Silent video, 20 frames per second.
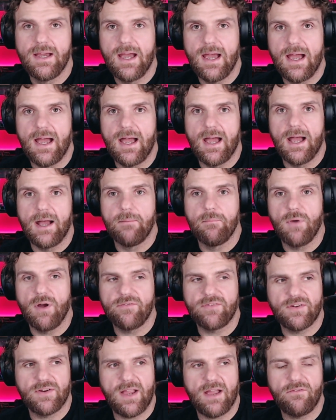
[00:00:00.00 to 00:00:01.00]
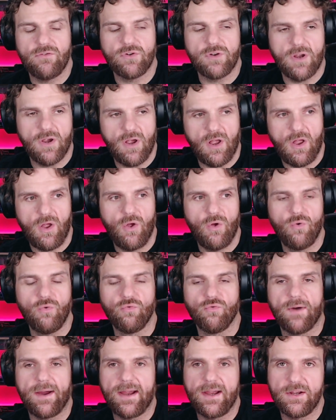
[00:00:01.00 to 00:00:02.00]
I've covered a whole
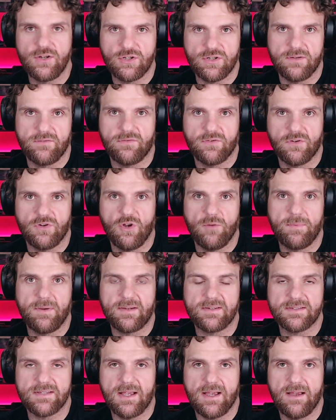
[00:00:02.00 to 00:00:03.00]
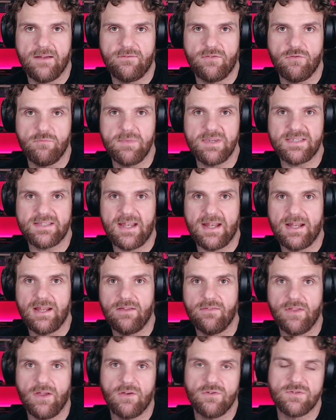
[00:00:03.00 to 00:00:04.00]
range of different topics. If you've missed any
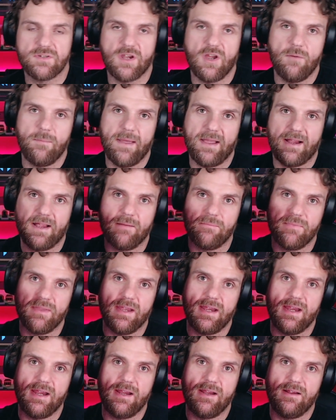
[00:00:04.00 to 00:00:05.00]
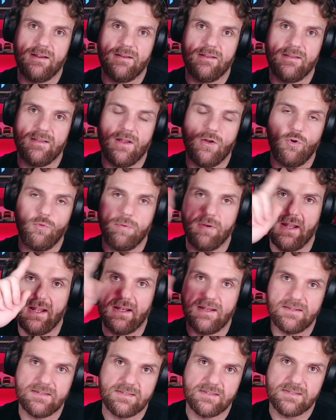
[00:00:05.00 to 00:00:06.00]
of those, go back up there. The whole
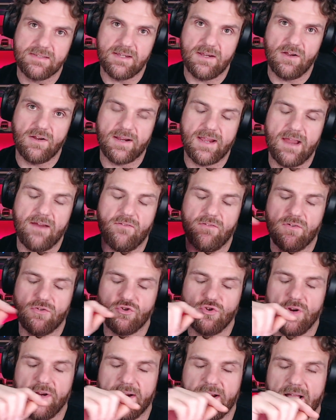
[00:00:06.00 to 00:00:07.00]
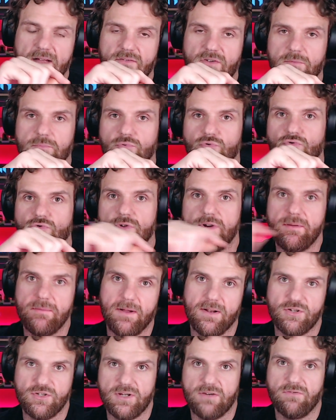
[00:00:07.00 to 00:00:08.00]
playlist is there. I try and cover pretty
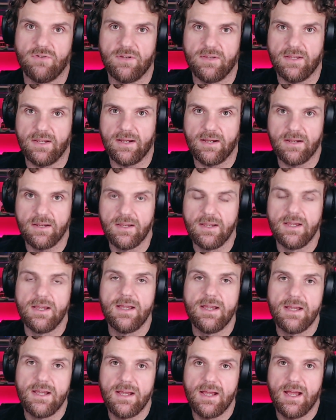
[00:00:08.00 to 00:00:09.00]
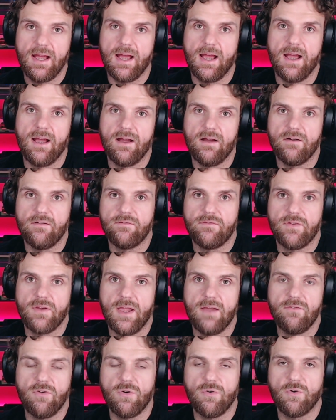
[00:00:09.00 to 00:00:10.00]
much everything. If you
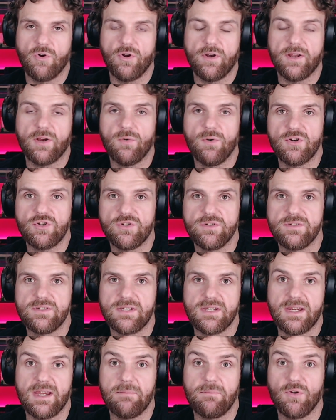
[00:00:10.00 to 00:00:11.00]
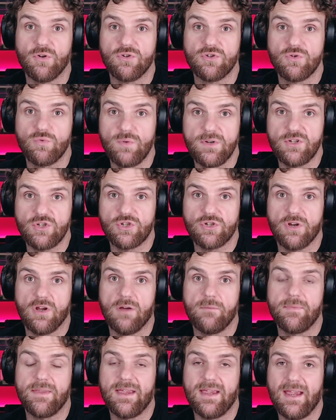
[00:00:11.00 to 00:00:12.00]
ever got any questions, you can get me on Twitch.
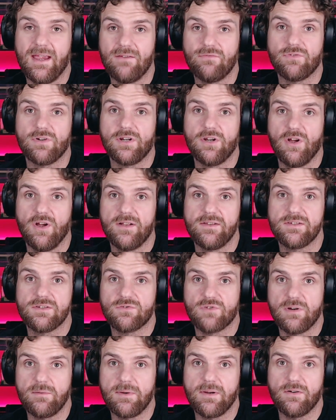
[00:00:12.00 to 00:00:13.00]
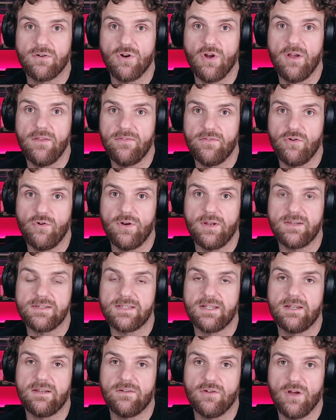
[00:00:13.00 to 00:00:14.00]
I'm there every night streaming 9:30
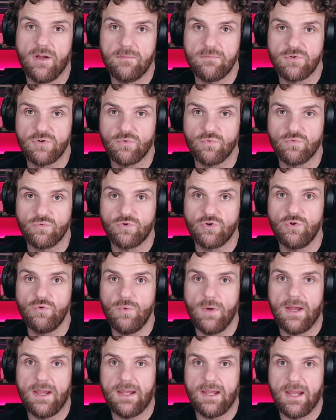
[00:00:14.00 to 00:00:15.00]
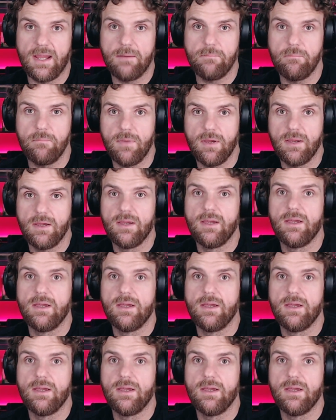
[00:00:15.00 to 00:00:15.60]
Sydney time till 2 a.m.